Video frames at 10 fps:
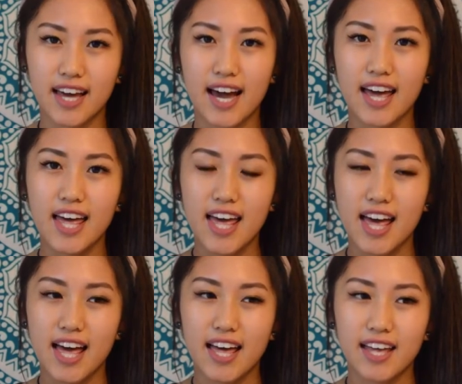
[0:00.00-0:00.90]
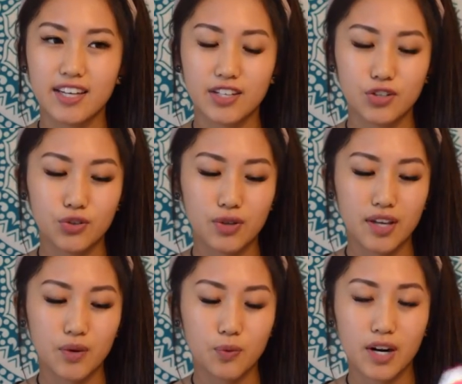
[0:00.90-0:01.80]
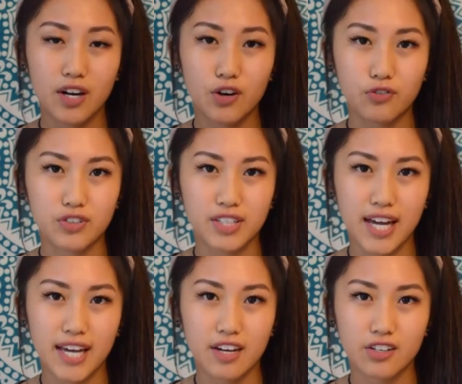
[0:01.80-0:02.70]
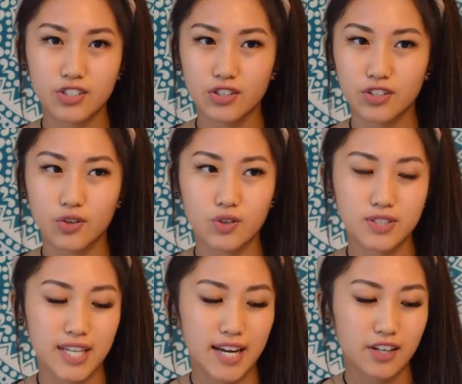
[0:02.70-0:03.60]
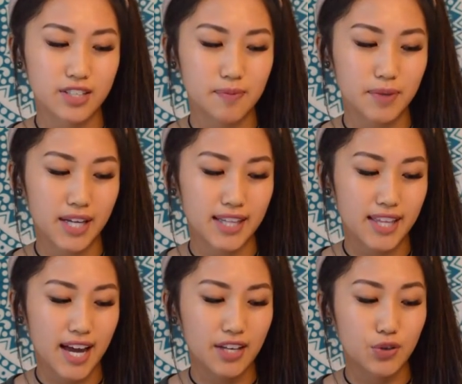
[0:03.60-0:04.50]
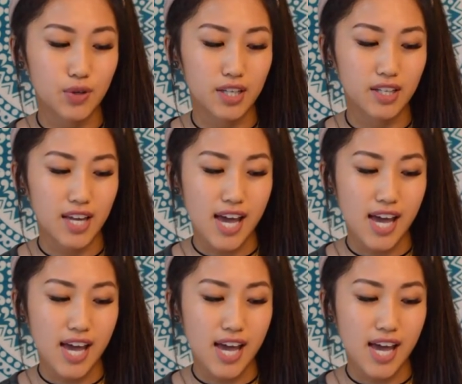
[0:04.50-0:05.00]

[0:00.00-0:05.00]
that, and you can wear it overnight or during the whole day or something like that, and you can